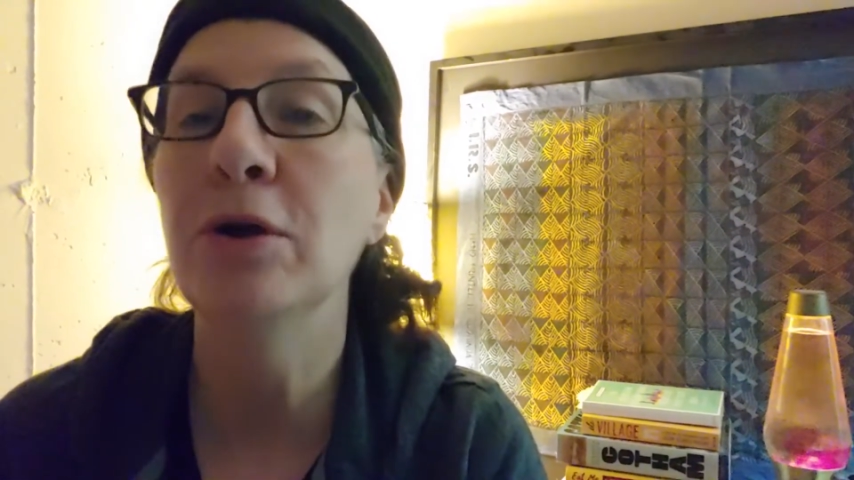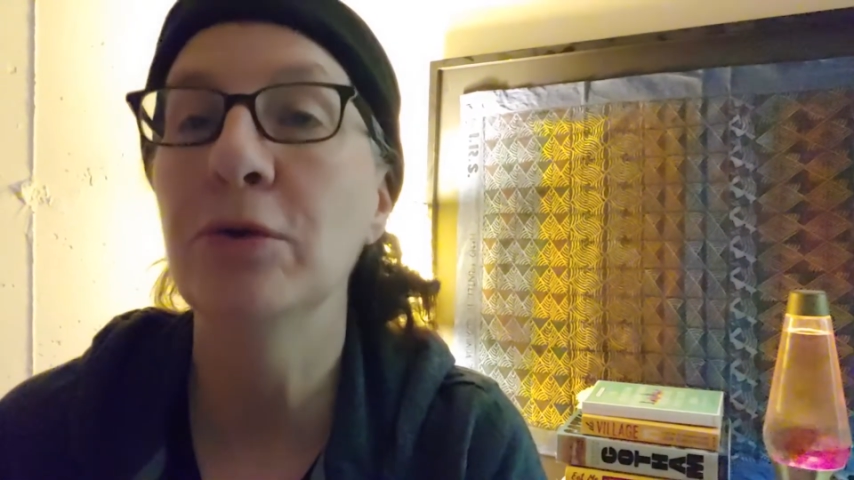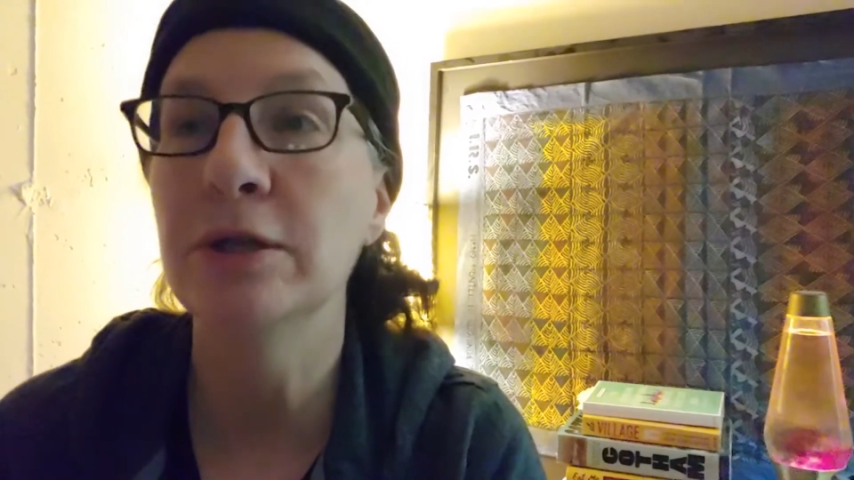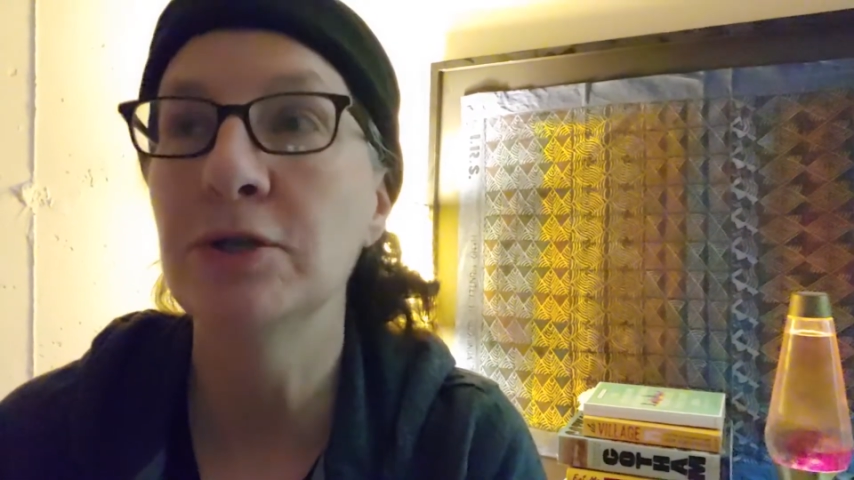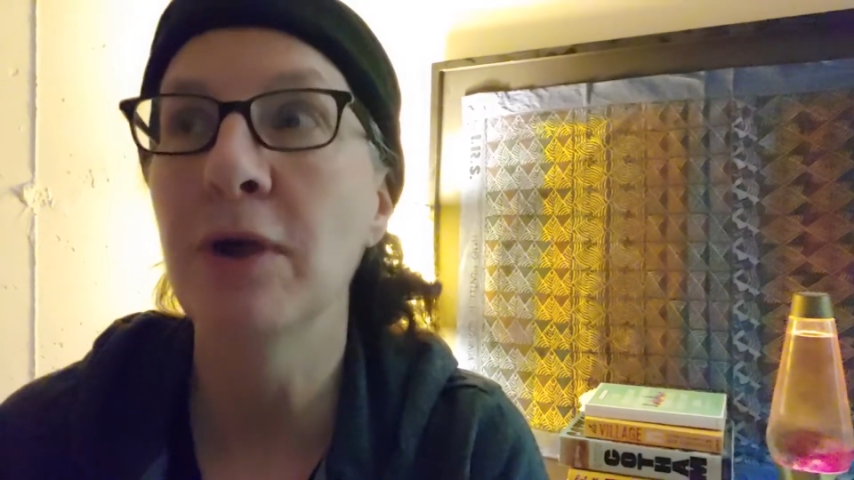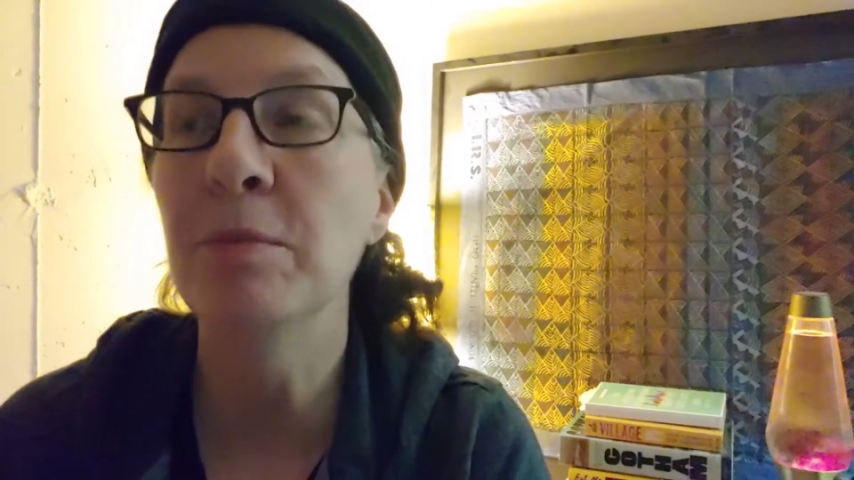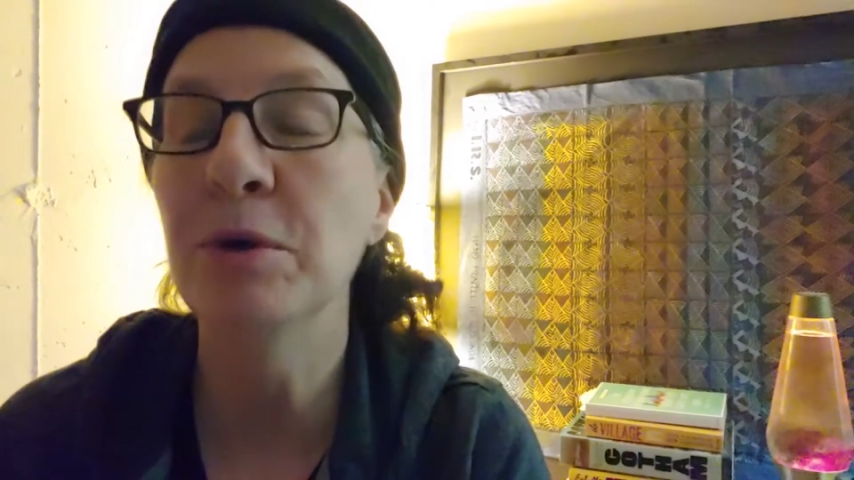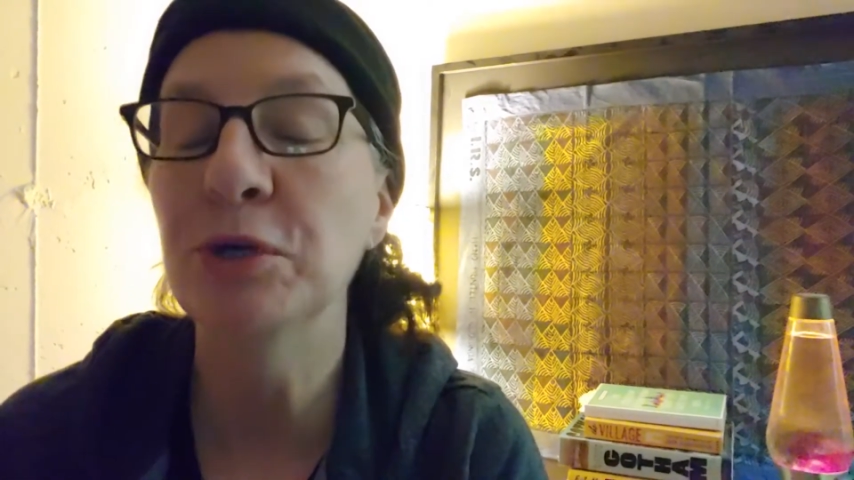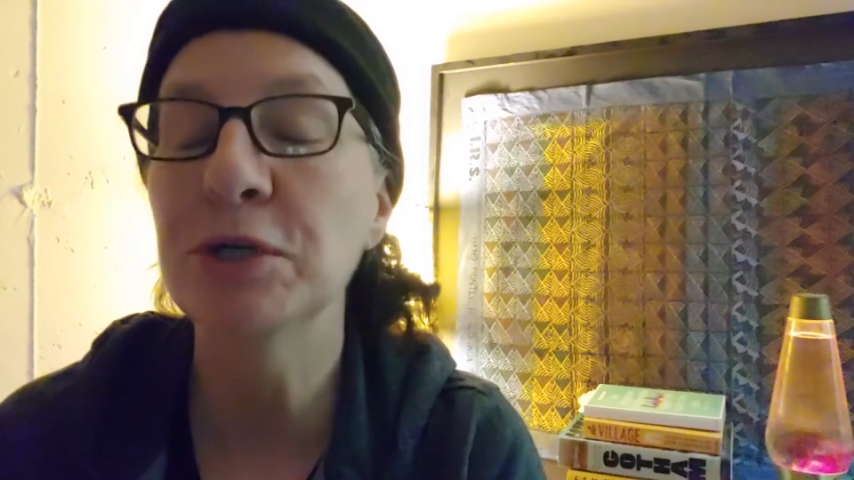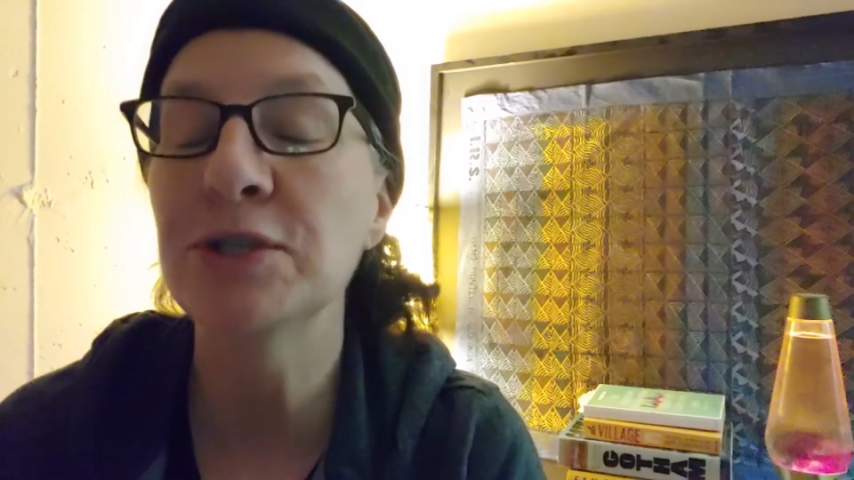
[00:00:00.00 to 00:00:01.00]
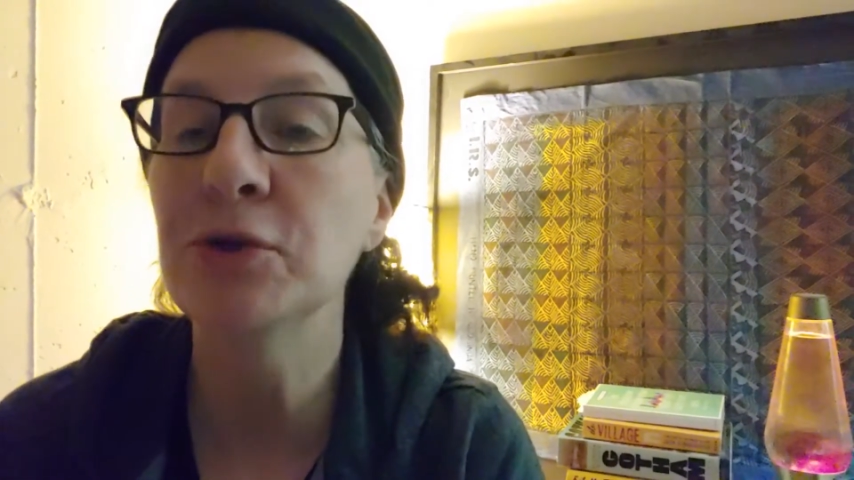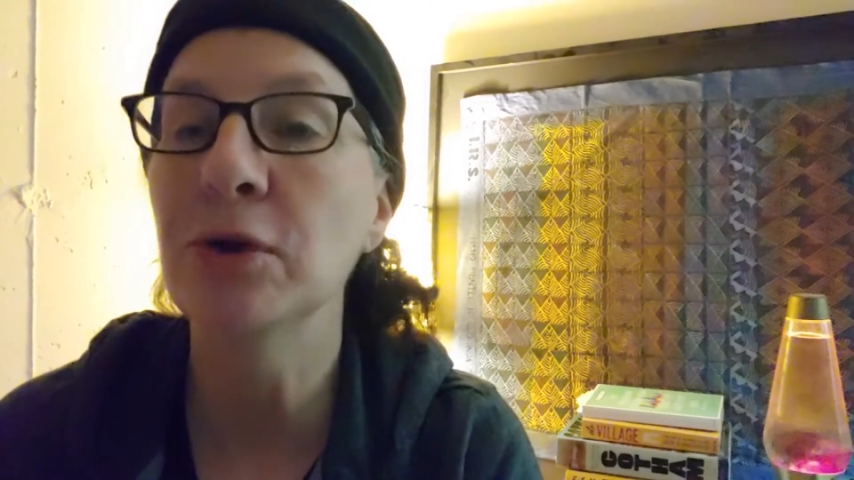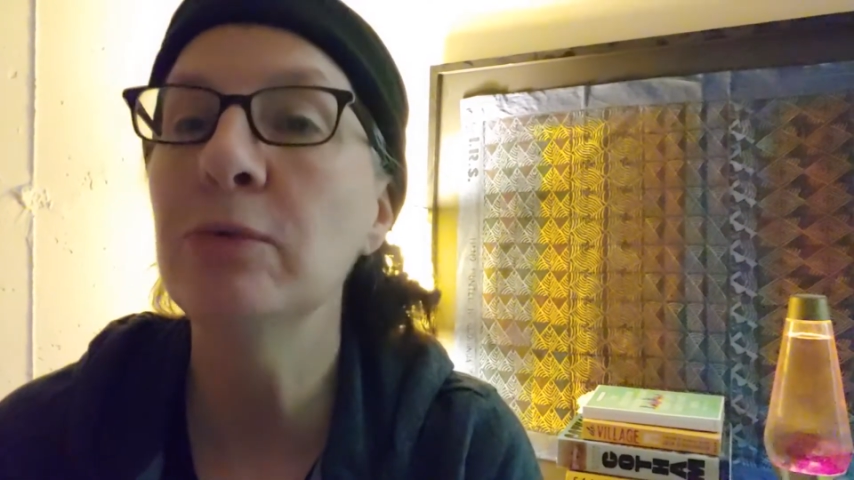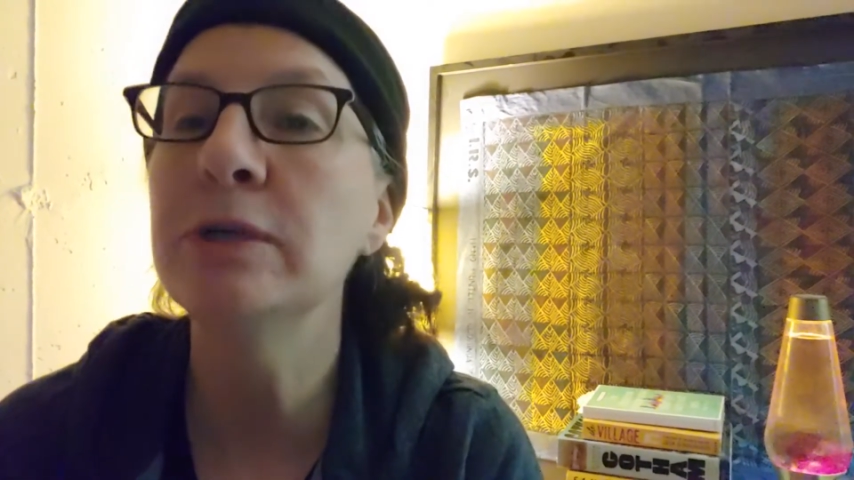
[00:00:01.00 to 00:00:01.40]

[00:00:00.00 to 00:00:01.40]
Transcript: or the Drama Bookstore,